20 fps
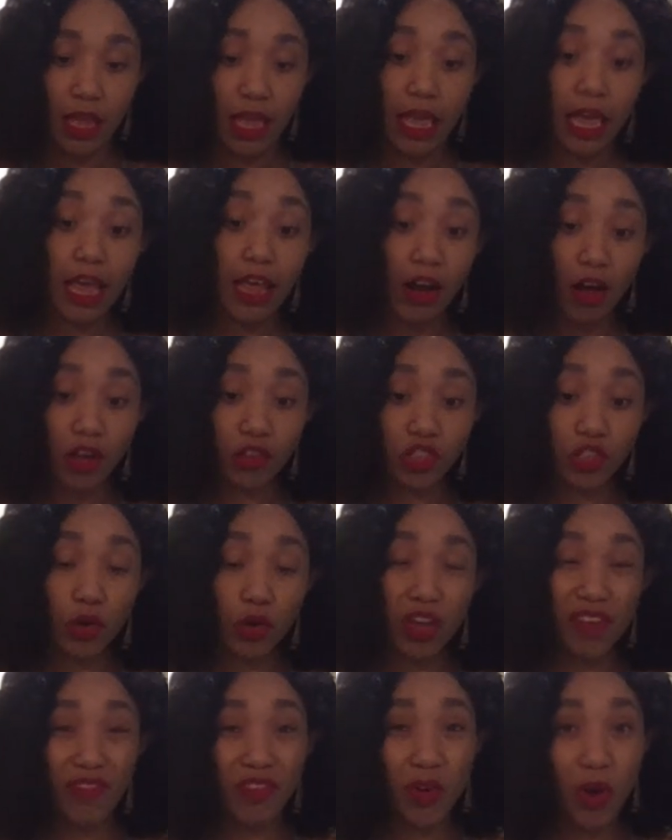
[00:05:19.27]
And also,
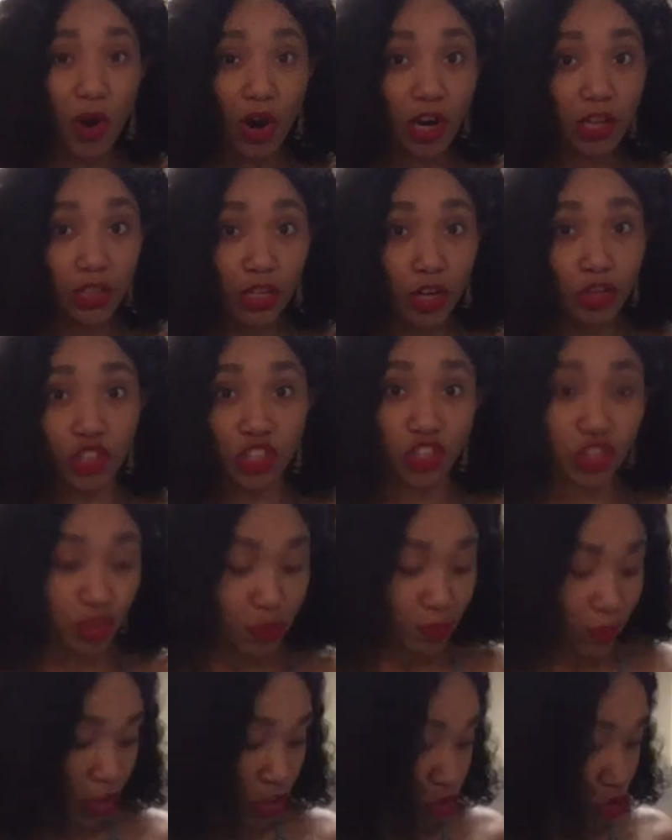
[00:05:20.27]
if you are allergic to
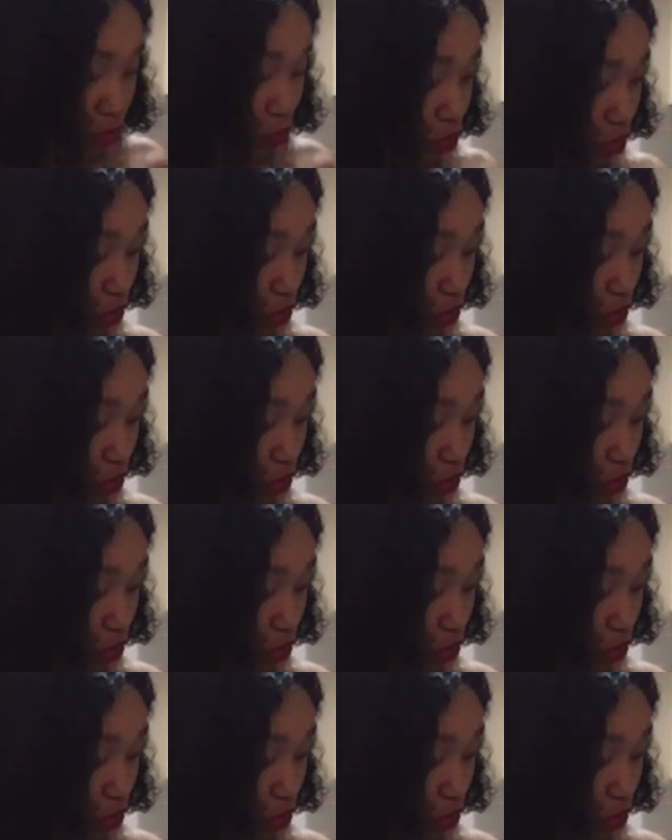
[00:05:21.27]
mushrooms,